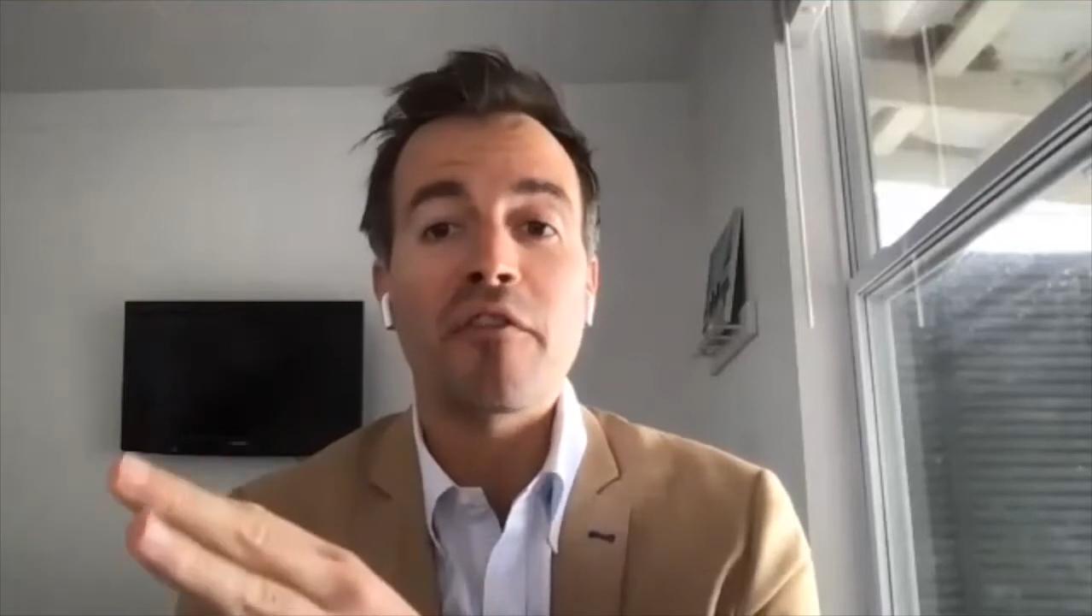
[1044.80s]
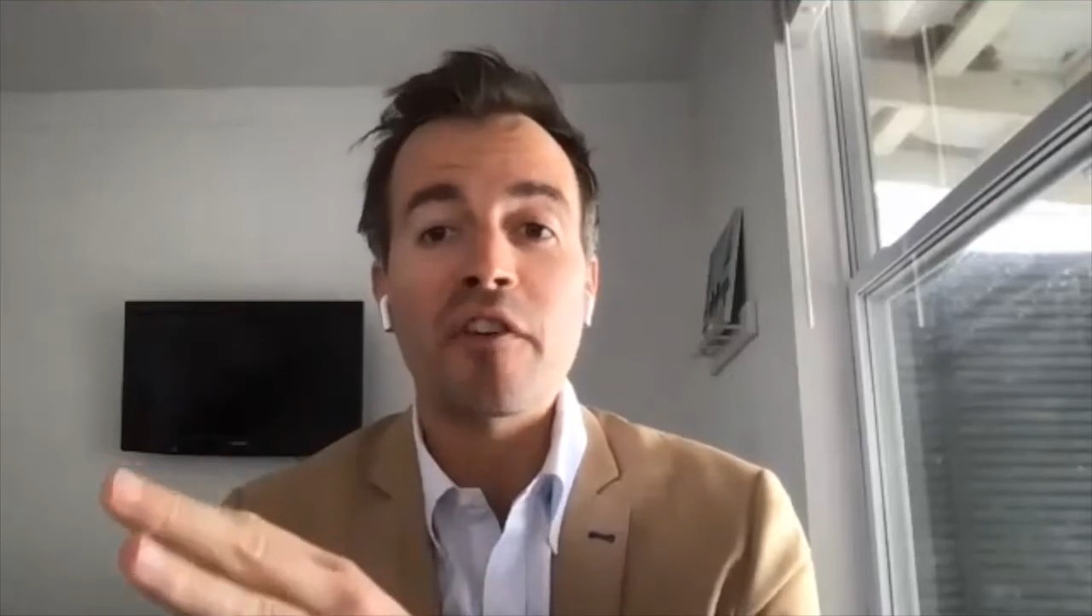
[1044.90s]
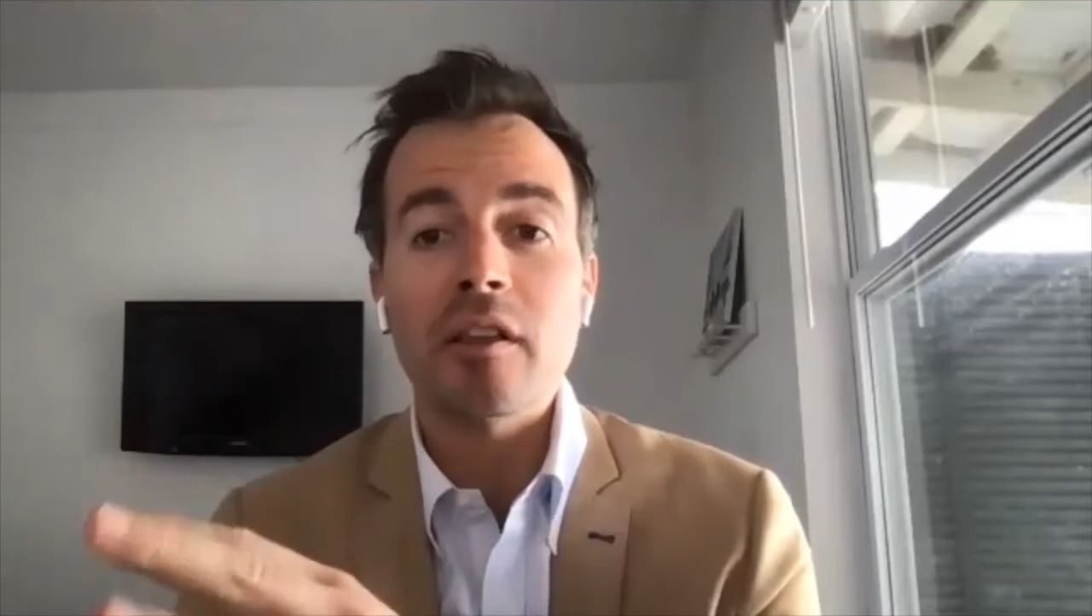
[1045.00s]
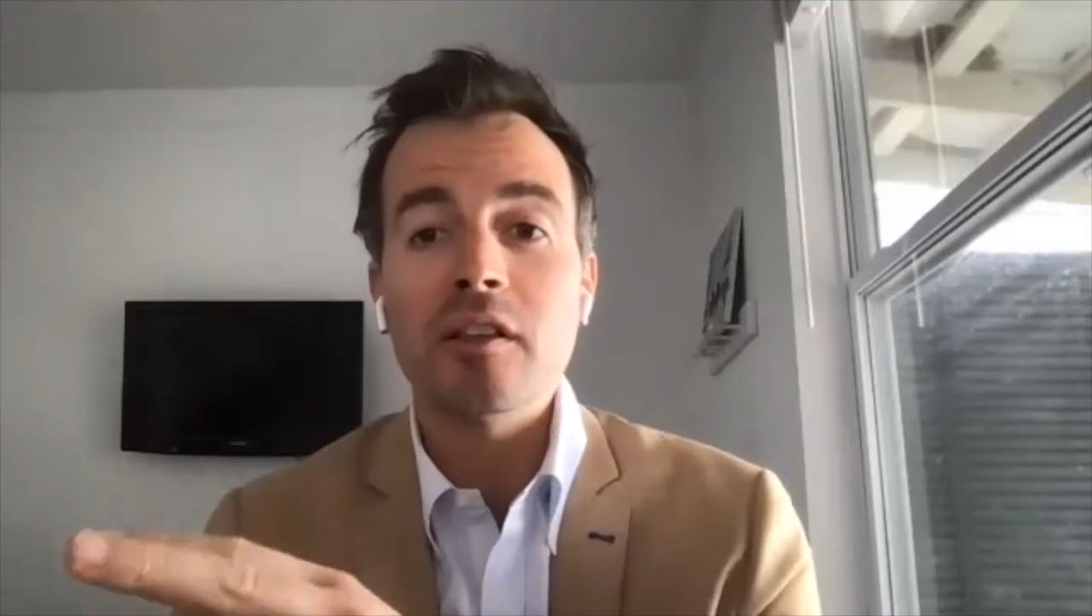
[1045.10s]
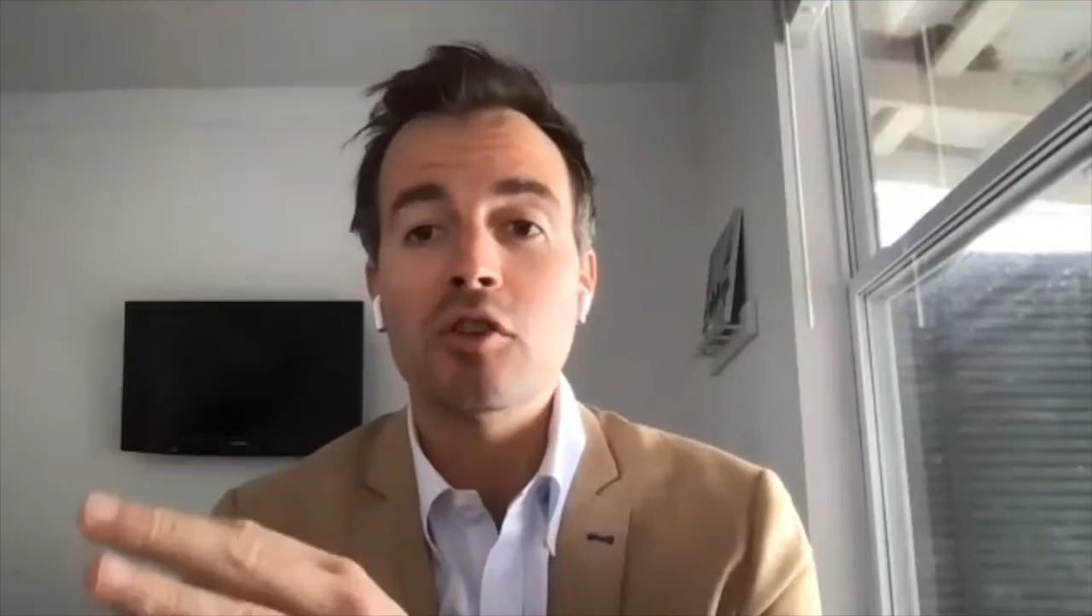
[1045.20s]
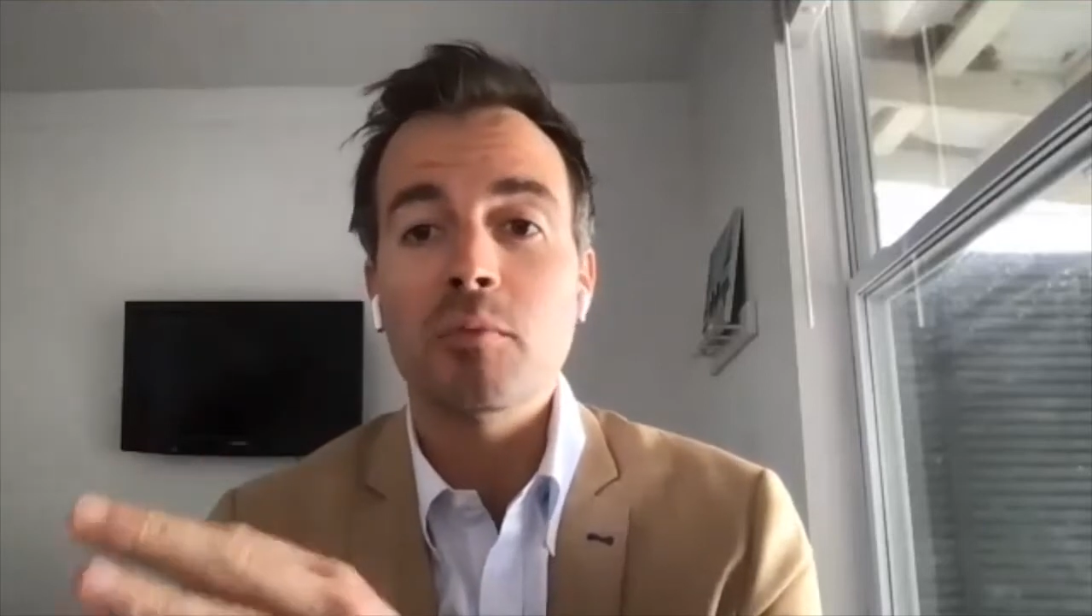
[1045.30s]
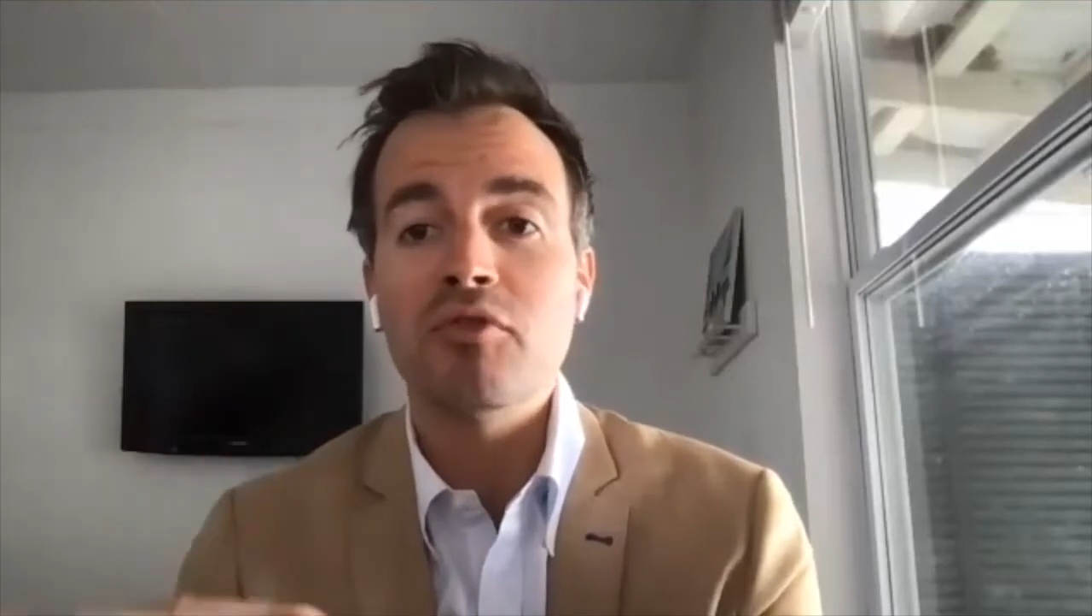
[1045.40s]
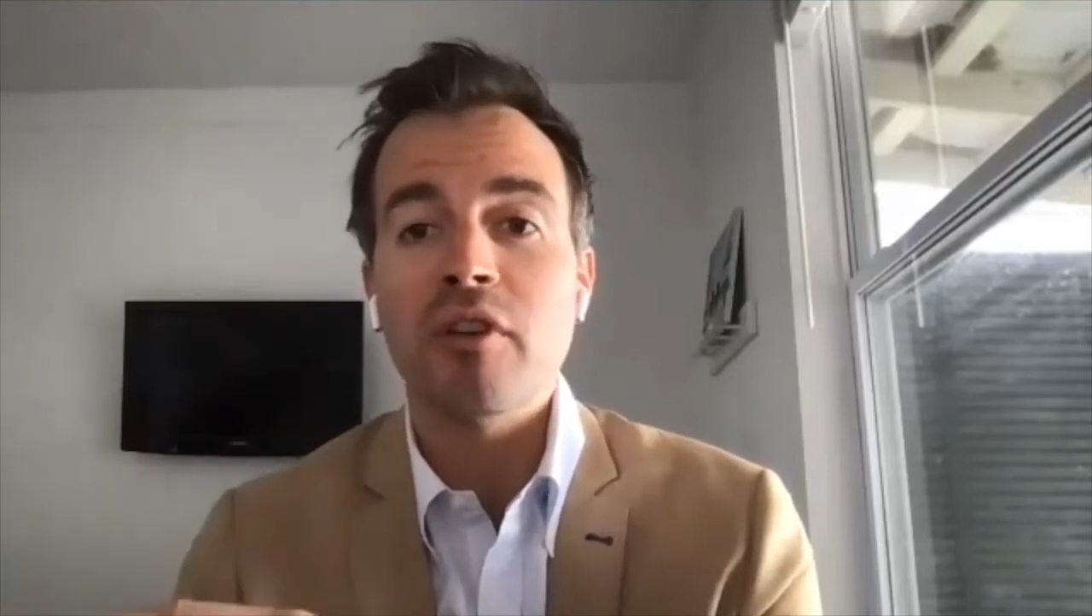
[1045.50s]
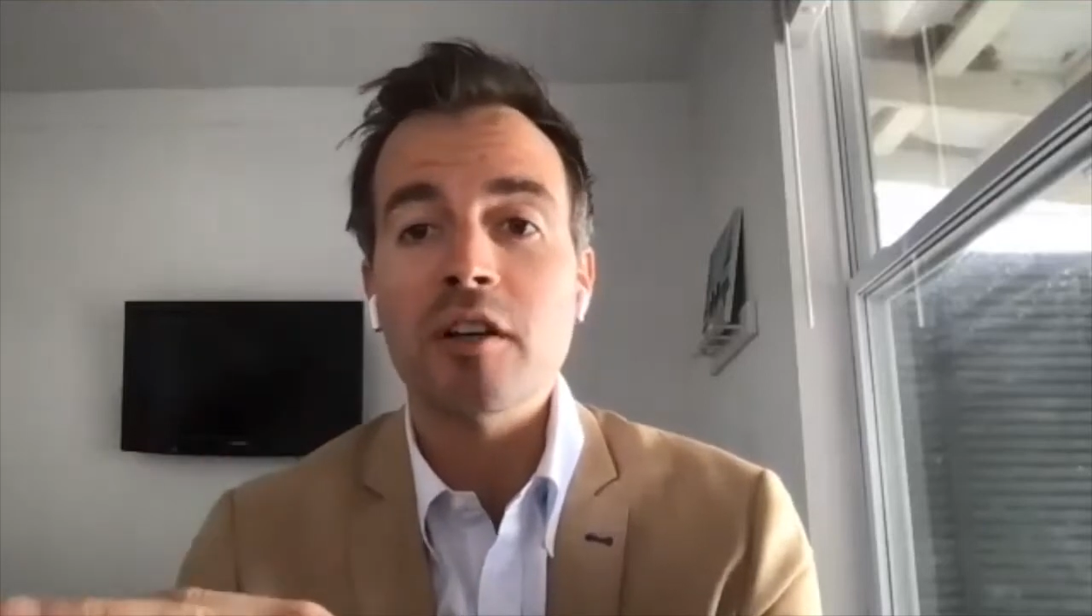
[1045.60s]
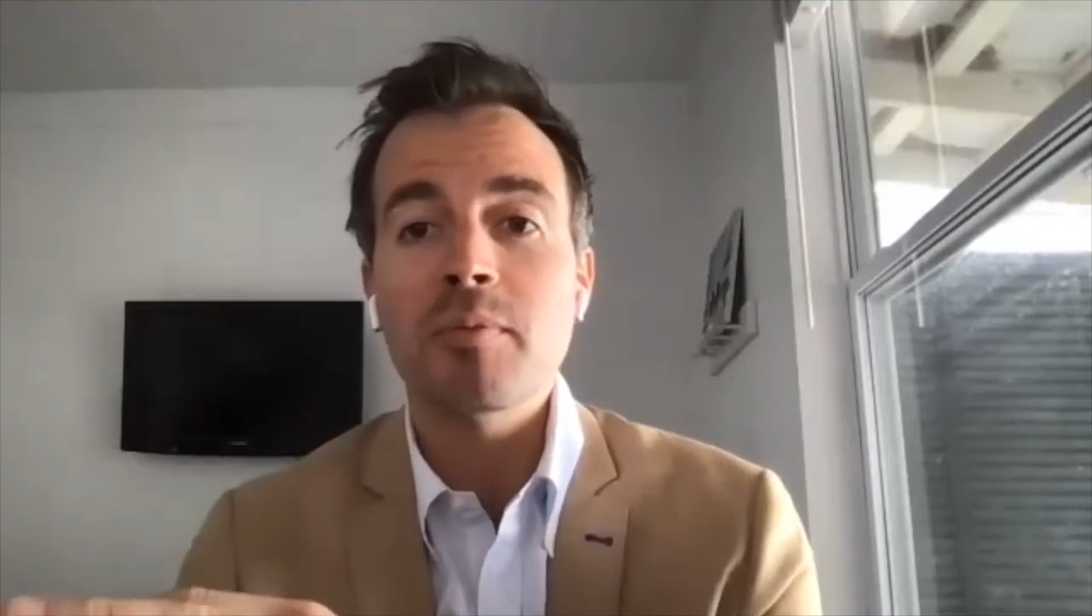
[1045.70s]
frankly,
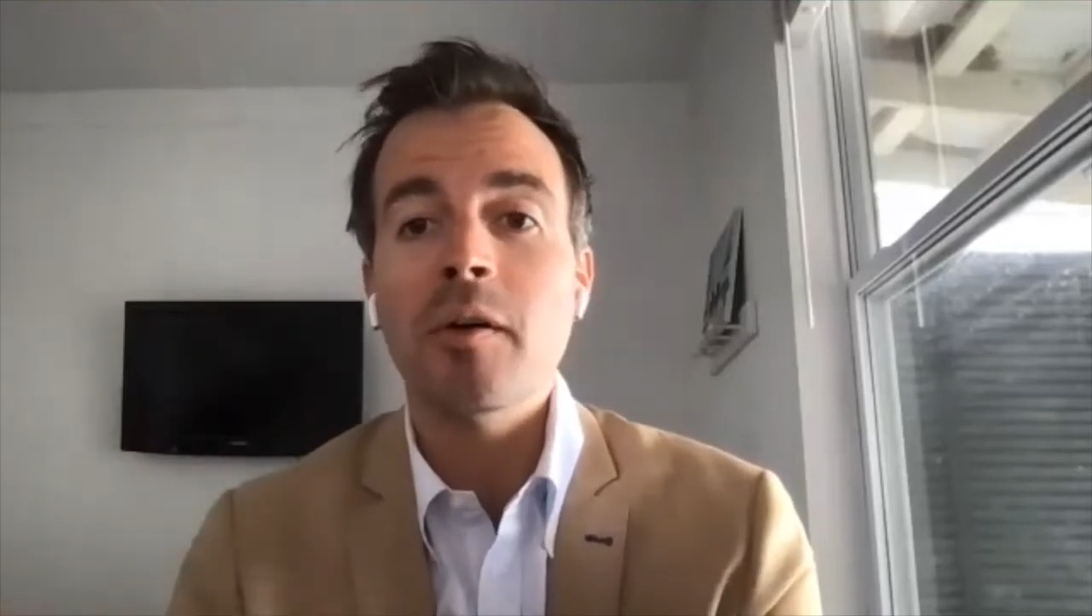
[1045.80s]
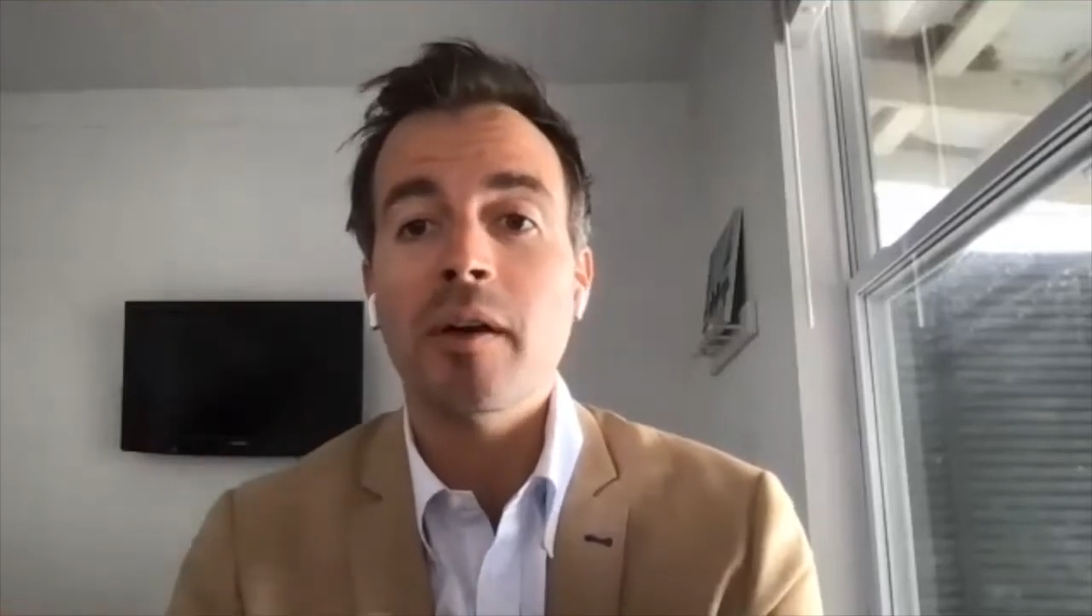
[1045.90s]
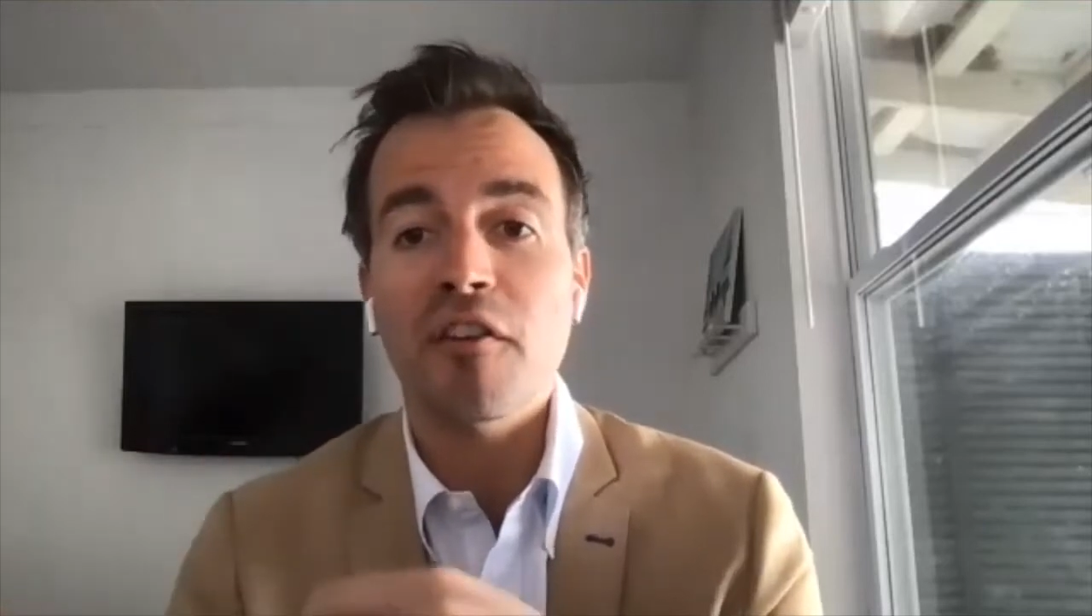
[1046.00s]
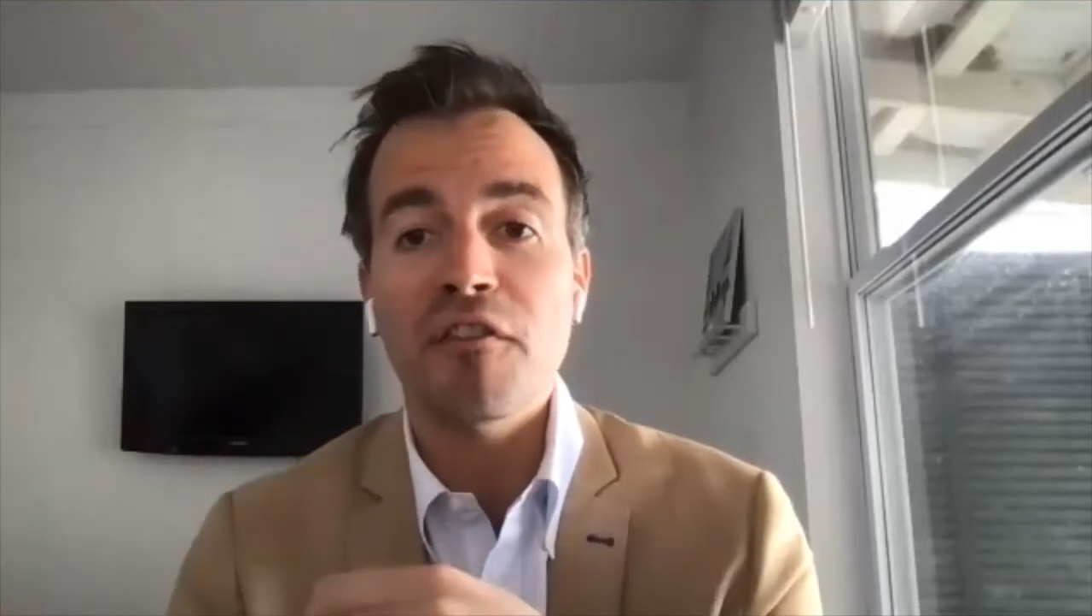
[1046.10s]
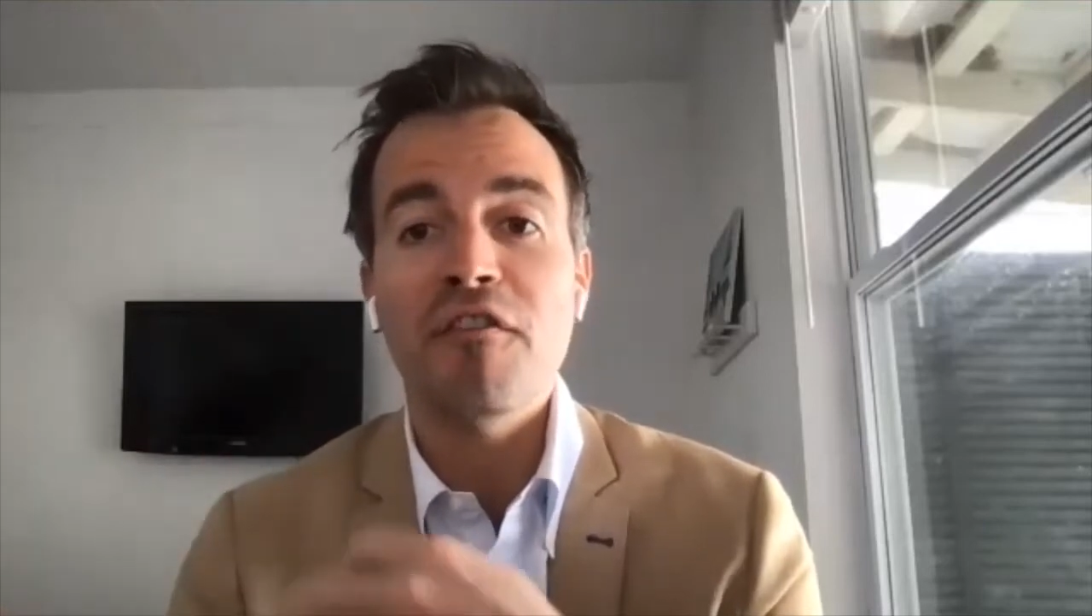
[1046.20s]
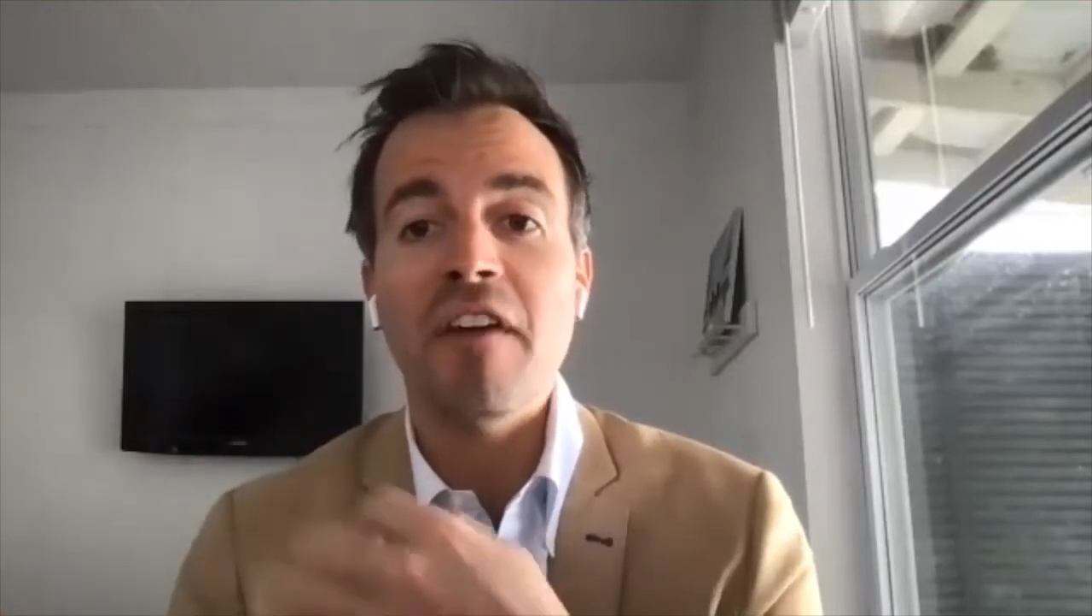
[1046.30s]
Superdry is probably our